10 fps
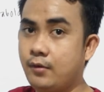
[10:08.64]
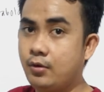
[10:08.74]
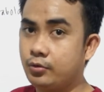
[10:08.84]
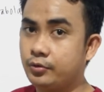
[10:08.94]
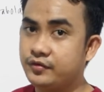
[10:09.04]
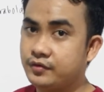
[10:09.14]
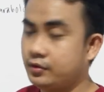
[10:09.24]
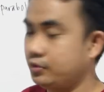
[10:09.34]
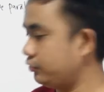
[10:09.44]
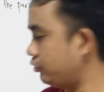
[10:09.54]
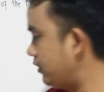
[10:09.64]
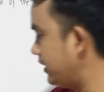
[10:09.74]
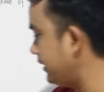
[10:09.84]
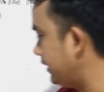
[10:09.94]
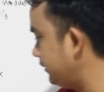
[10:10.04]
focus to
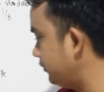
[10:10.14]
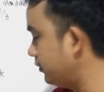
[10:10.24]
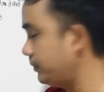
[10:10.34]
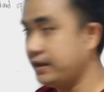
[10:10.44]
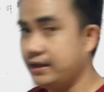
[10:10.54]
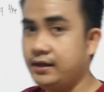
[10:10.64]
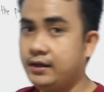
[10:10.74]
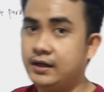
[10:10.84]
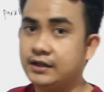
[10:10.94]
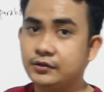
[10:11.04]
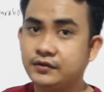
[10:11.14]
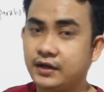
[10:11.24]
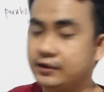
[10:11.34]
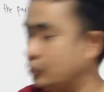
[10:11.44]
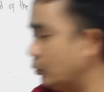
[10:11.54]
one end of the latus
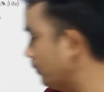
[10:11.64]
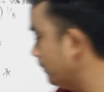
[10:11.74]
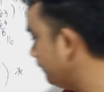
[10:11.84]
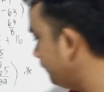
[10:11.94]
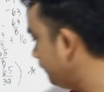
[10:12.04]
rectum.